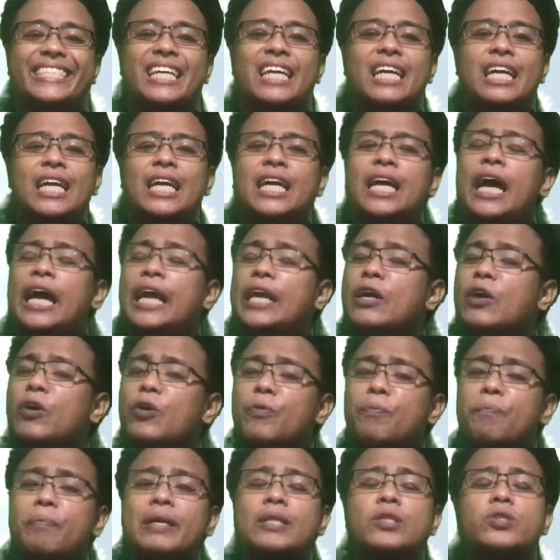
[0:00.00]
I hope by
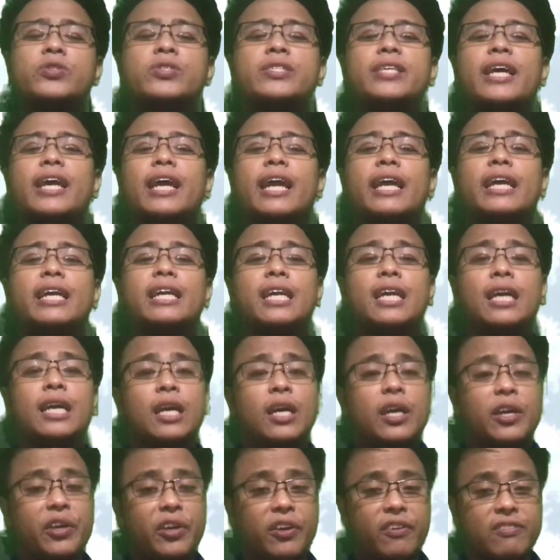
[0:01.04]
today,
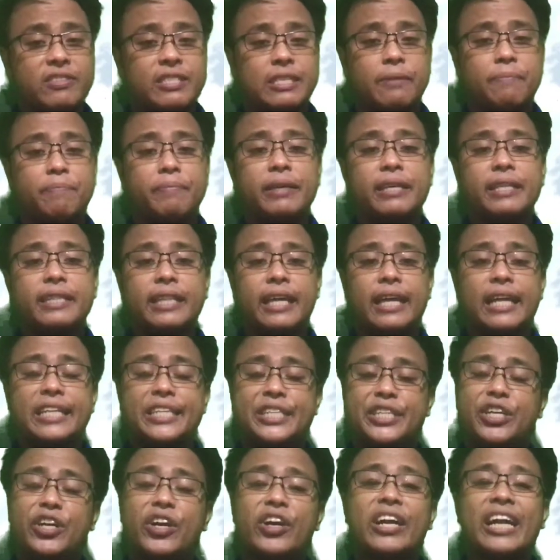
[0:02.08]
you've submitted
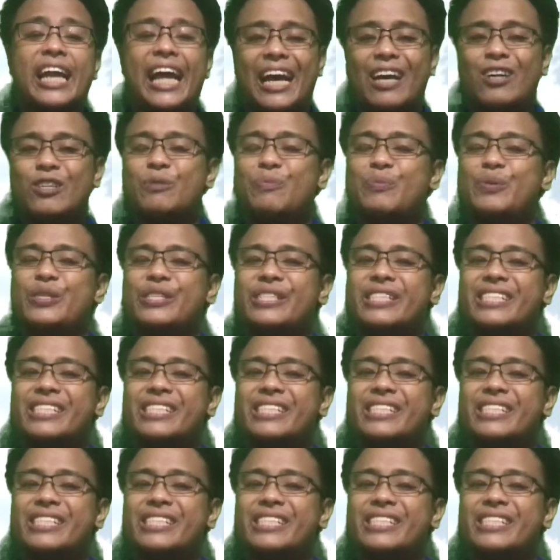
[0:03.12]
your output.